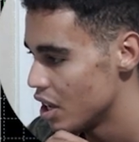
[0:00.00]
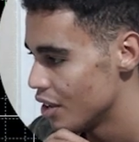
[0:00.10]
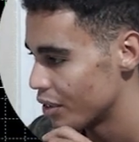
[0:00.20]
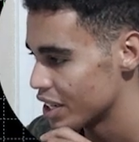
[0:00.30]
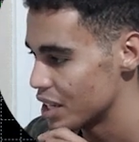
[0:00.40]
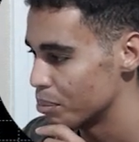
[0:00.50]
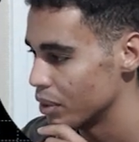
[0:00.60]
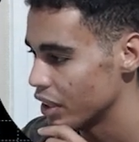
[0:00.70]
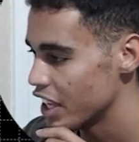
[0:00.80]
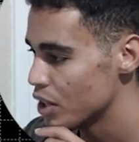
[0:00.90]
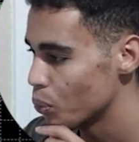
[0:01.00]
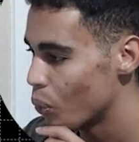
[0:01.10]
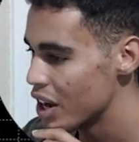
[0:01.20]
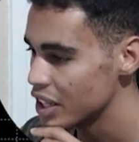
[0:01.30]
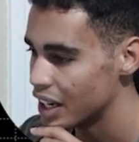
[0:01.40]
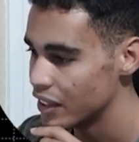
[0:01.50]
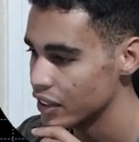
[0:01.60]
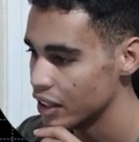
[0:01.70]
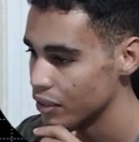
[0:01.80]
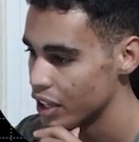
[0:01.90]
For example, in one
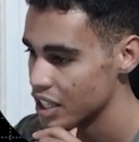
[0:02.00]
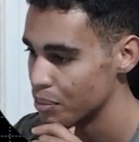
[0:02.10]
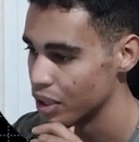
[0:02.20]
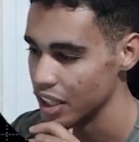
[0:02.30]
candle, for example,